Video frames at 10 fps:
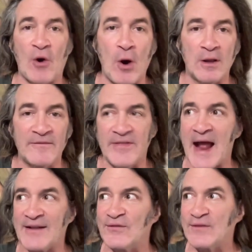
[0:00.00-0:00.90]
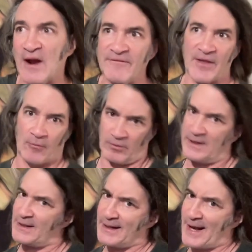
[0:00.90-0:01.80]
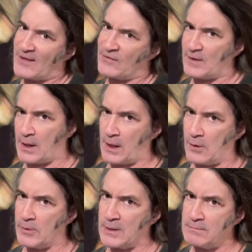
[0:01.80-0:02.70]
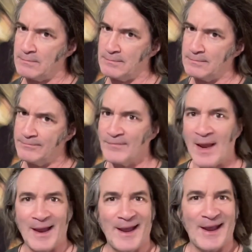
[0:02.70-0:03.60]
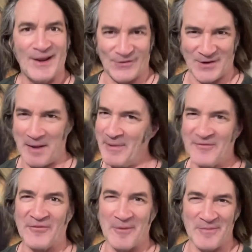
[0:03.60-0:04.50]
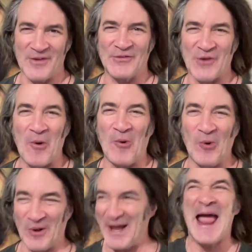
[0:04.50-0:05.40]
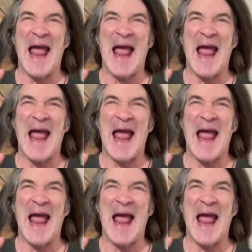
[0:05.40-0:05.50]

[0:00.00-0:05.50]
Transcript: all of that stuff that really gets you going is coming from the soul,